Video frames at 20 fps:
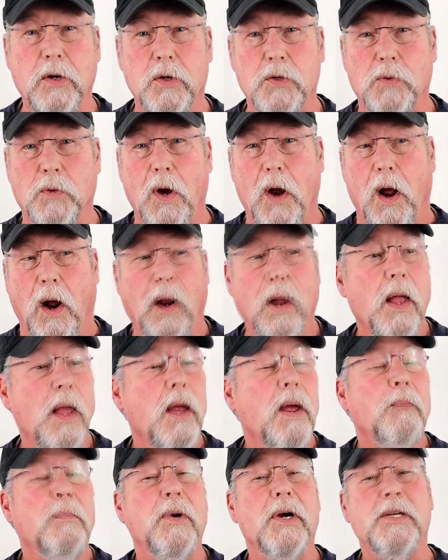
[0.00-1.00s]
goes wrong,
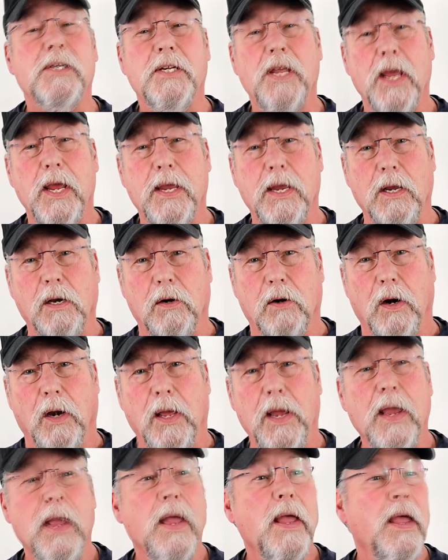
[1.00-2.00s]

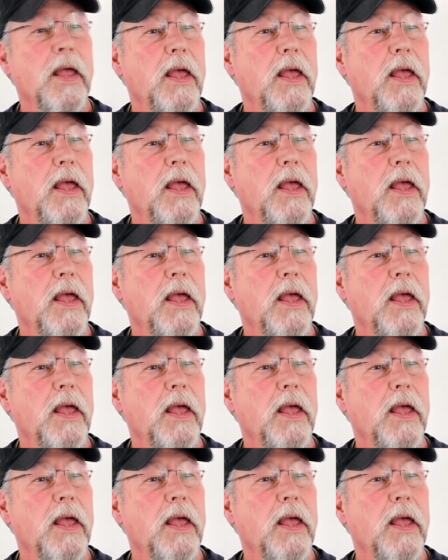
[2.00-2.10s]
particularly